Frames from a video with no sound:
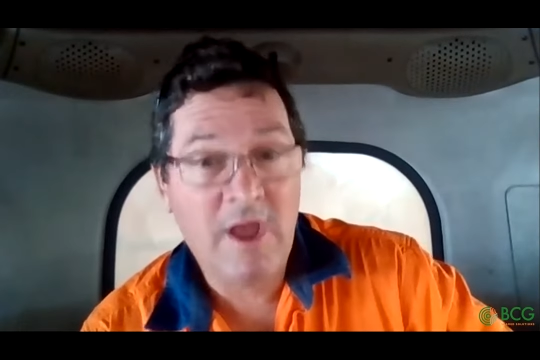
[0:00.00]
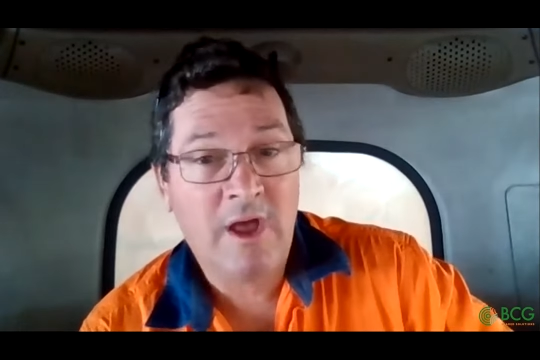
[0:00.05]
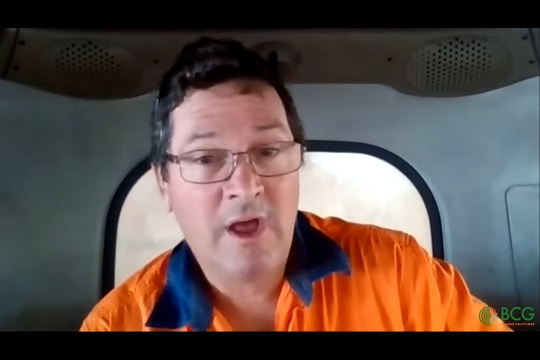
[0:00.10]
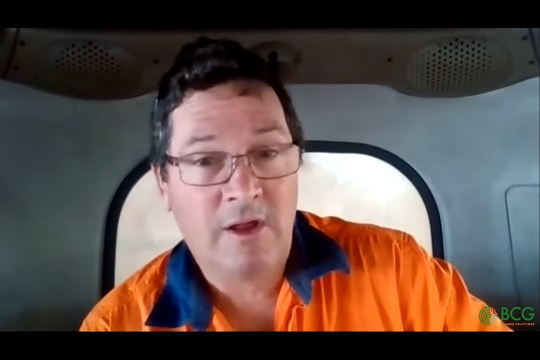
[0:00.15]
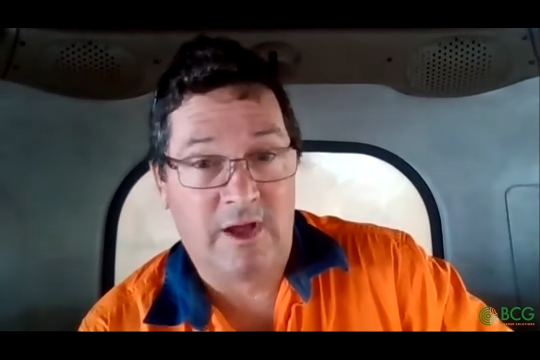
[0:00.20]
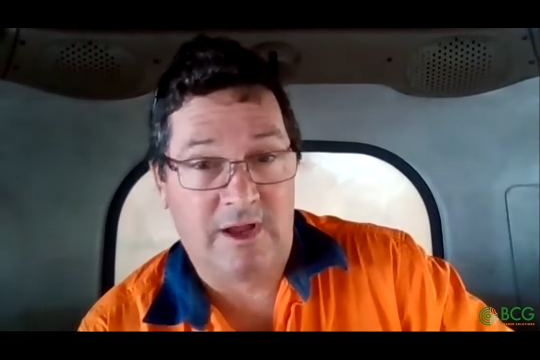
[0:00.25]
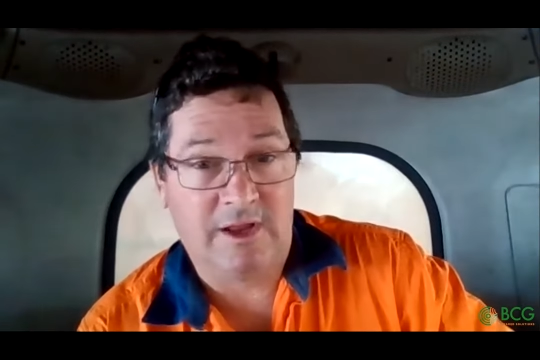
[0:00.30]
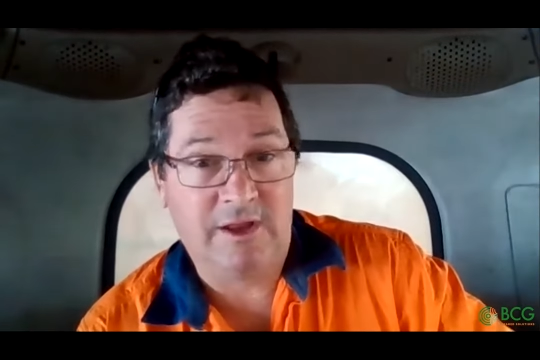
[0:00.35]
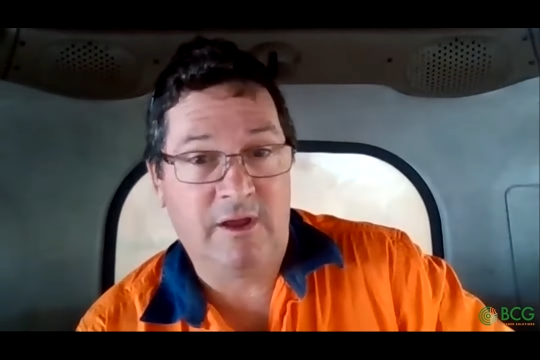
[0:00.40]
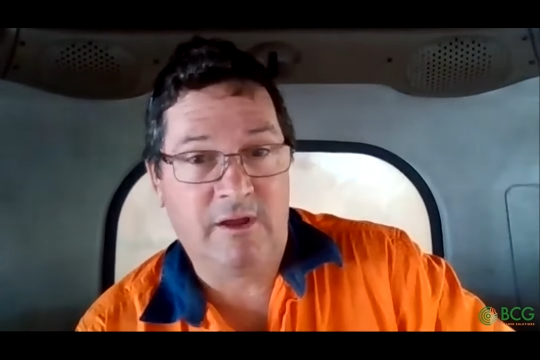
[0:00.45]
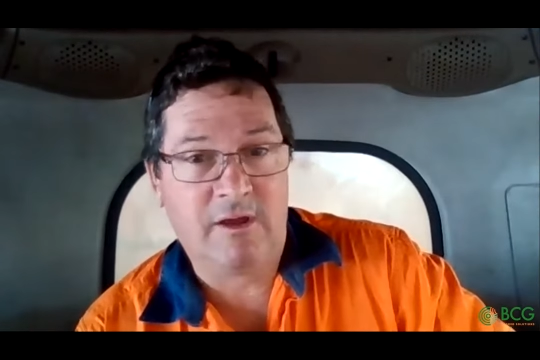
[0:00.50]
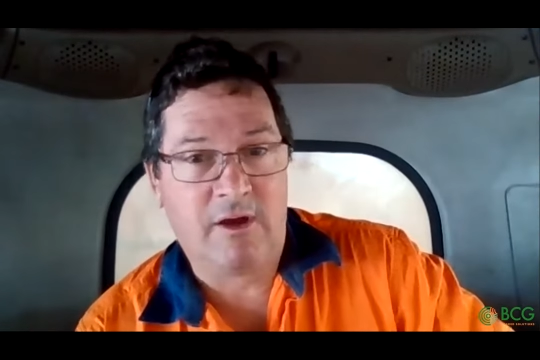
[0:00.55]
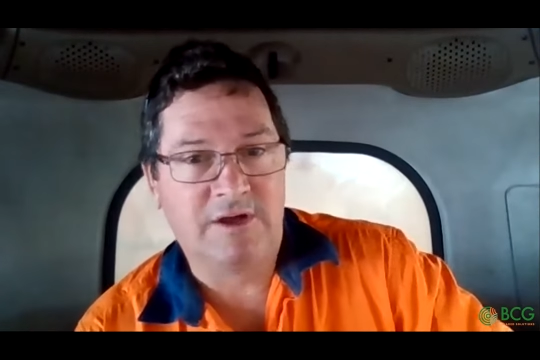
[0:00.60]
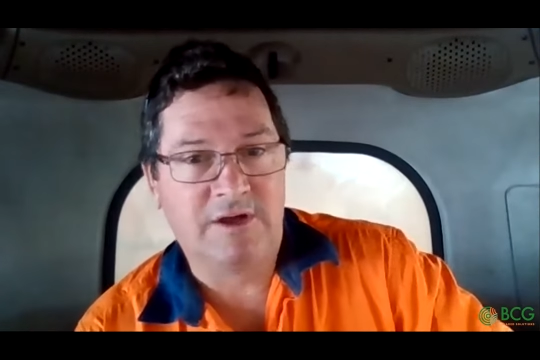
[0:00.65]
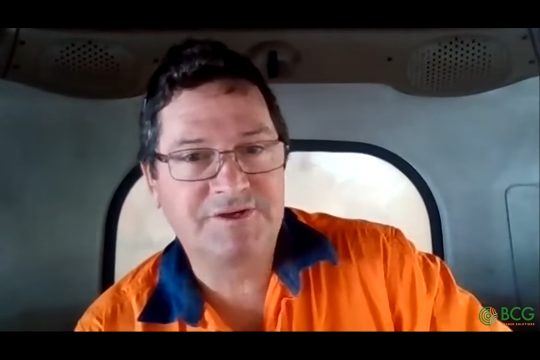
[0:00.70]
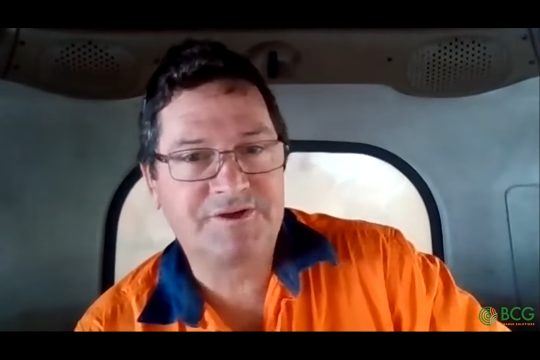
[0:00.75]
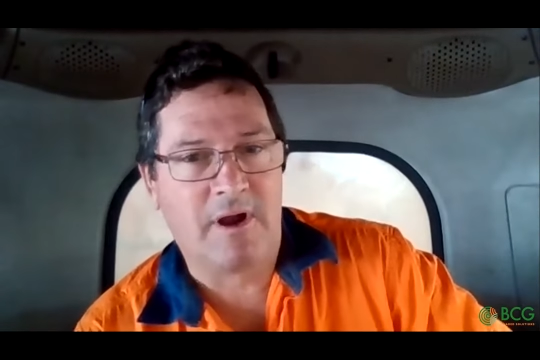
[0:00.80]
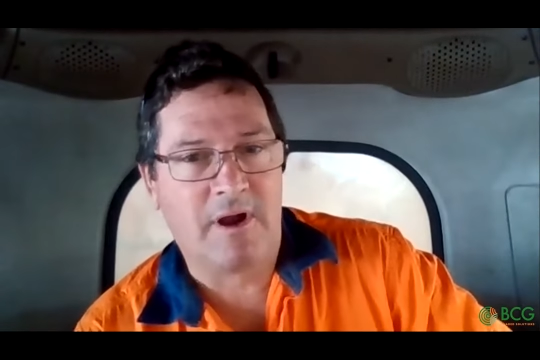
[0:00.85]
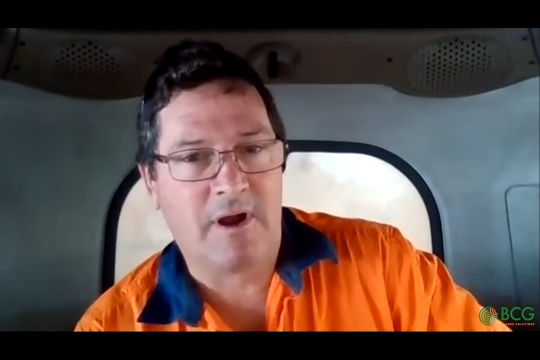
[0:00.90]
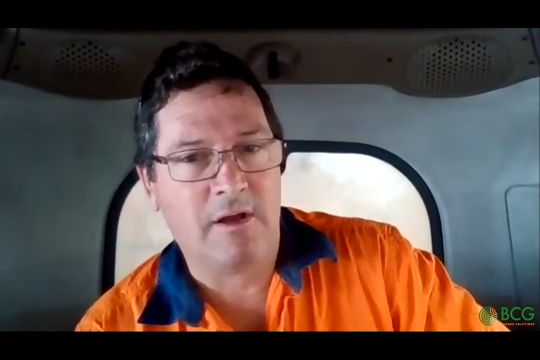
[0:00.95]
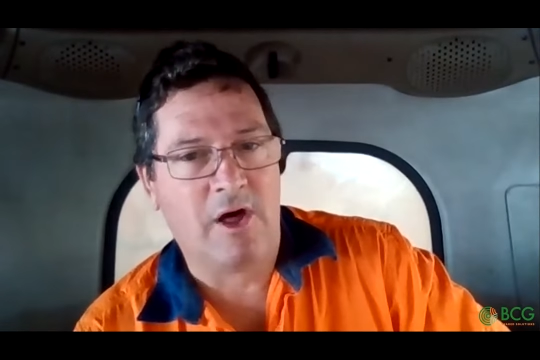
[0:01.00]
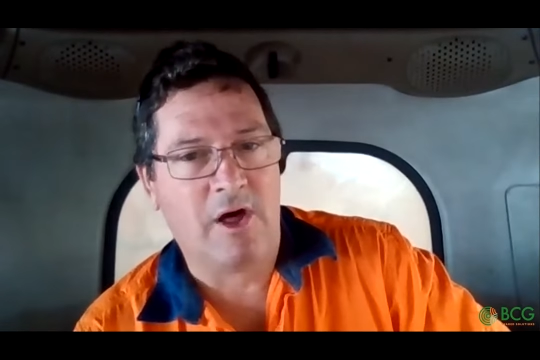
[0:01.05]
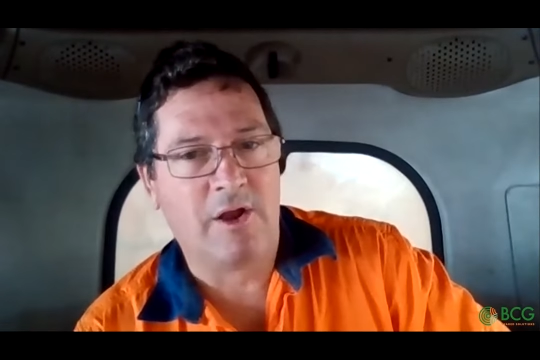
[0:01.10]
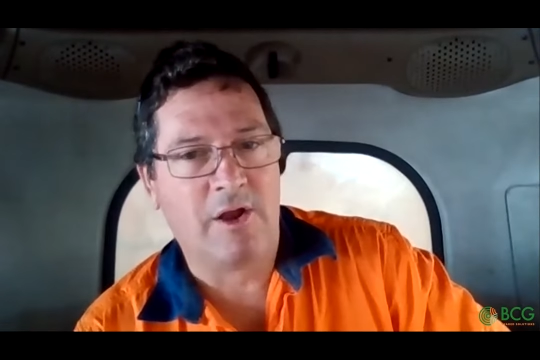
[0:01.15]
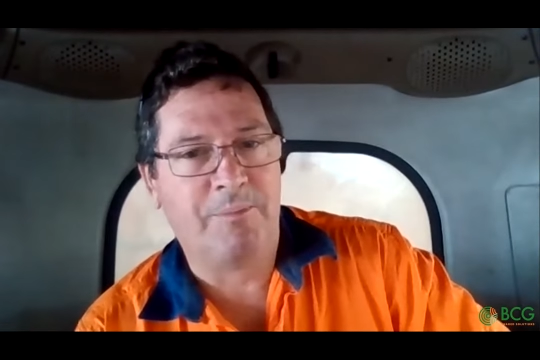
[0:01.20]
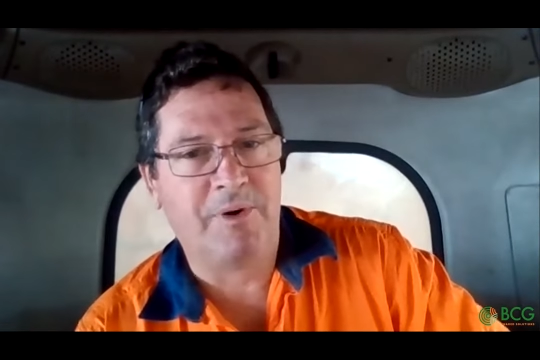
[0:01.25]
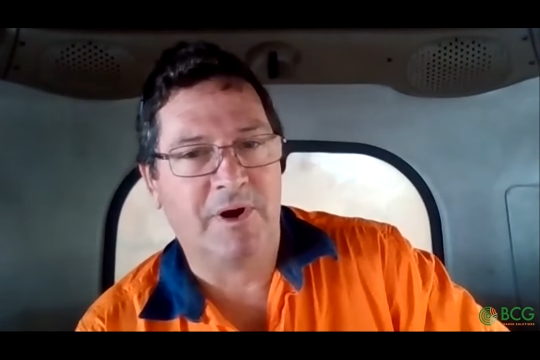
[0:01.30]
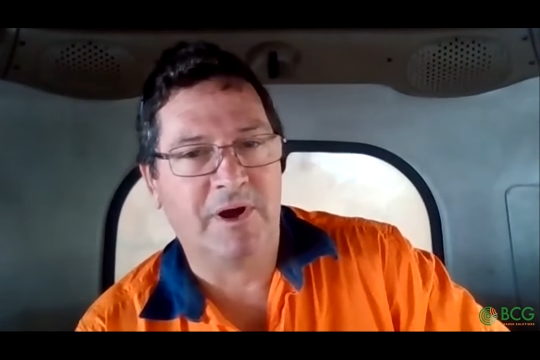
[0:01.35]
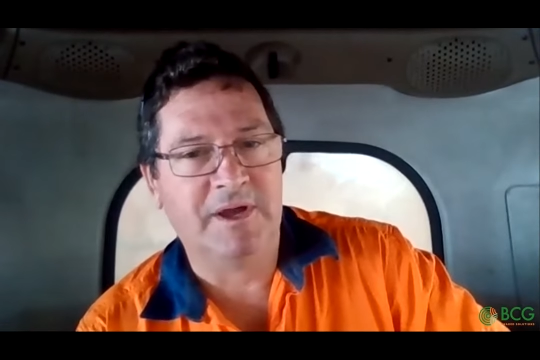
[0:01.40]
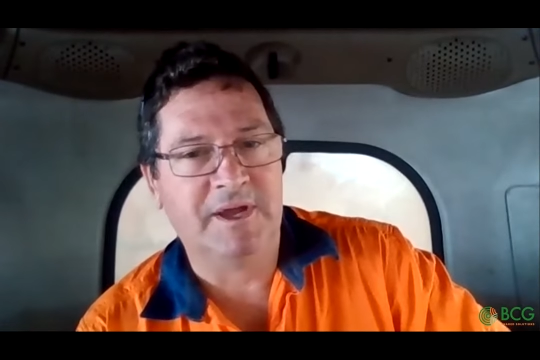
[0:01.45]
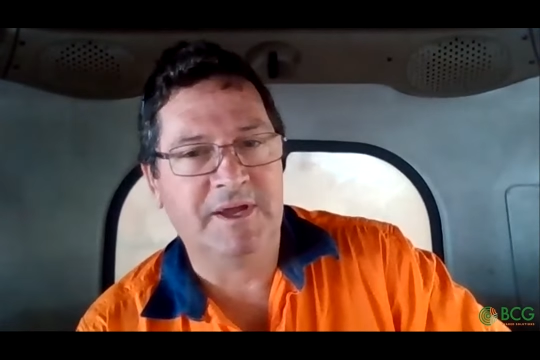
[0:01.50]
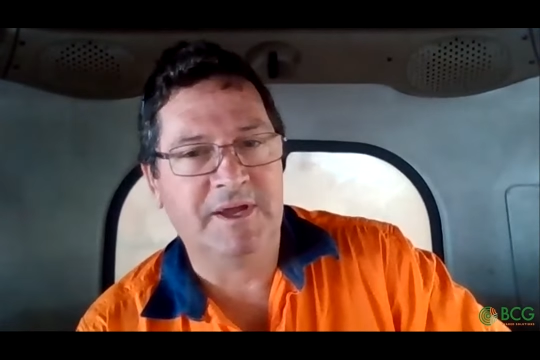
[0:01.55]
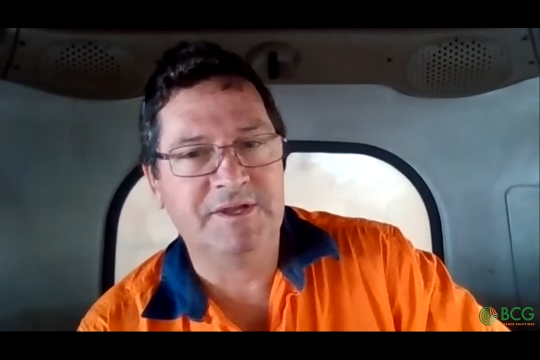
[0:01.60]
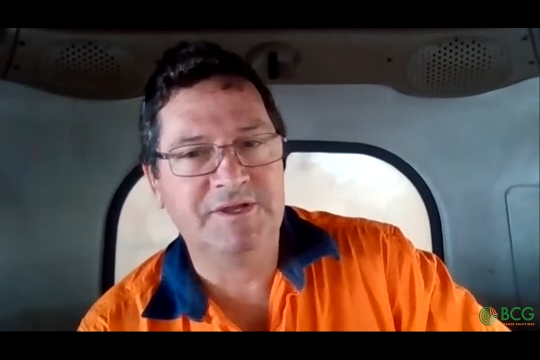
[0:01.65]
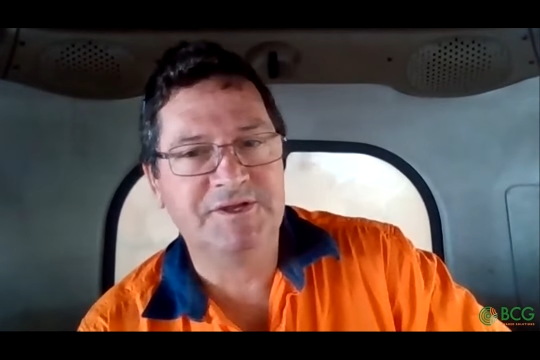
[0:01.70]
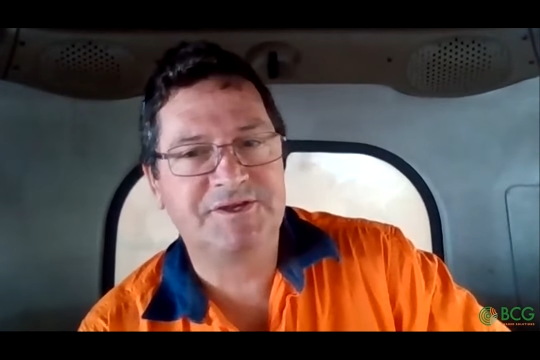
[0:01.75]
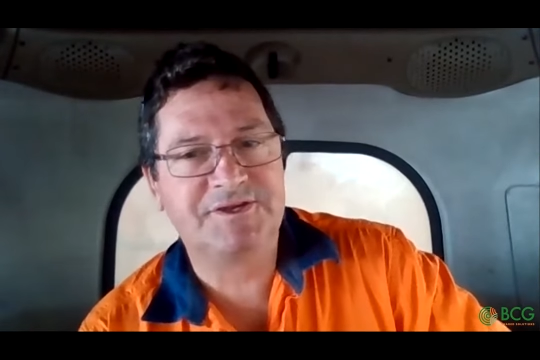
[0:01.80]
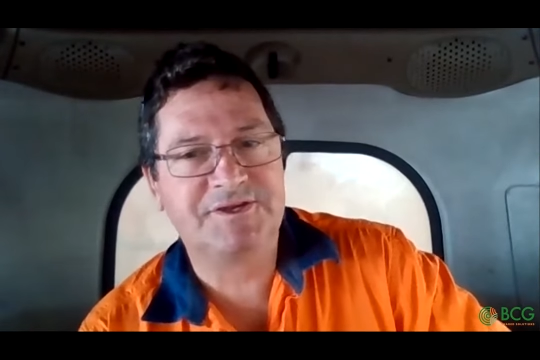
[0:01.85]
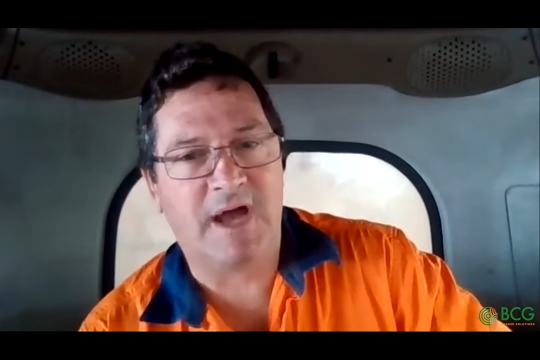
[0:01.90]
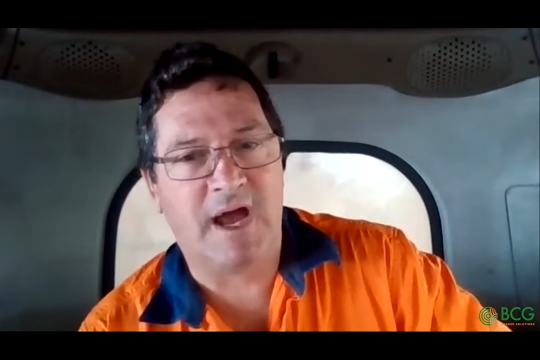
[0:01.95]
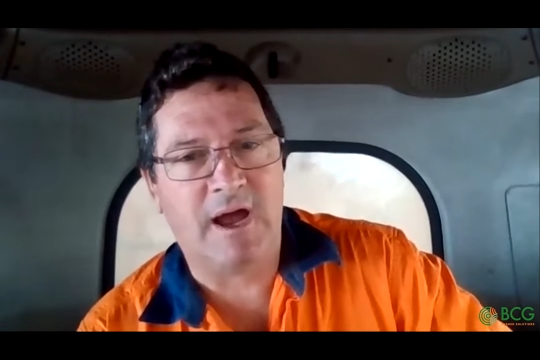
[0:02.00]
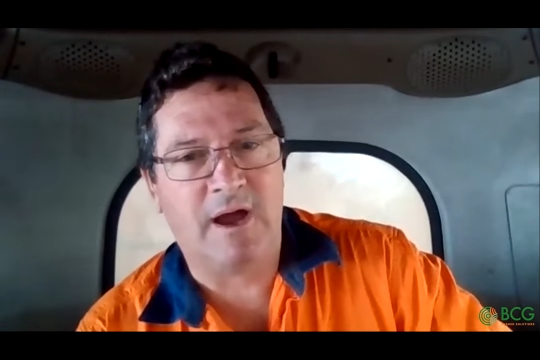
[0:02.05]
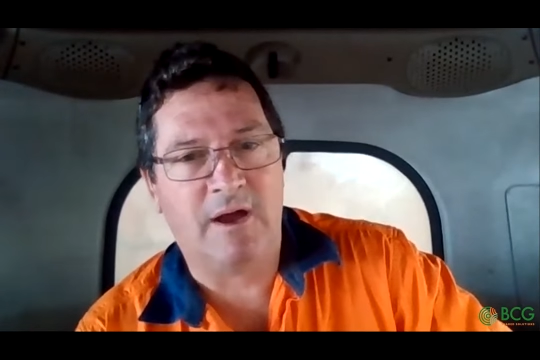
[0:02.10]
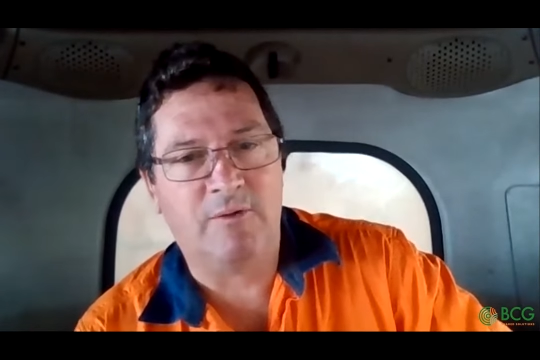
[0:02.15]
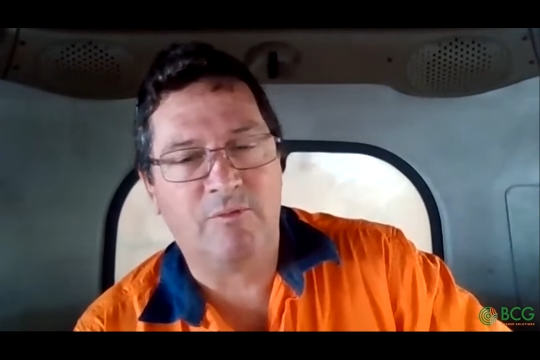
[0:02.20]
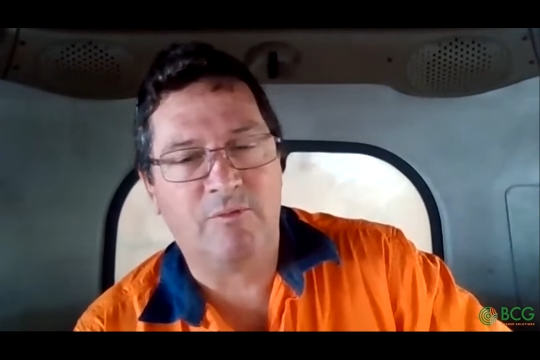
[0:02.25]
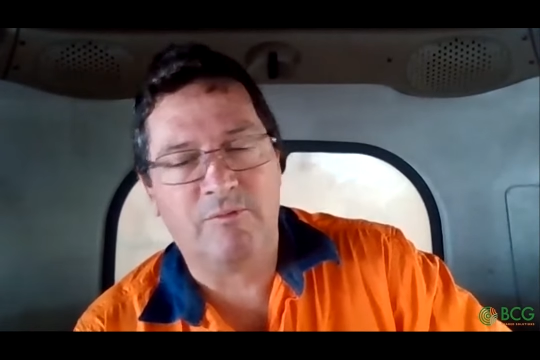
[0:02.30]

like you guys grow a lot of beans, uh,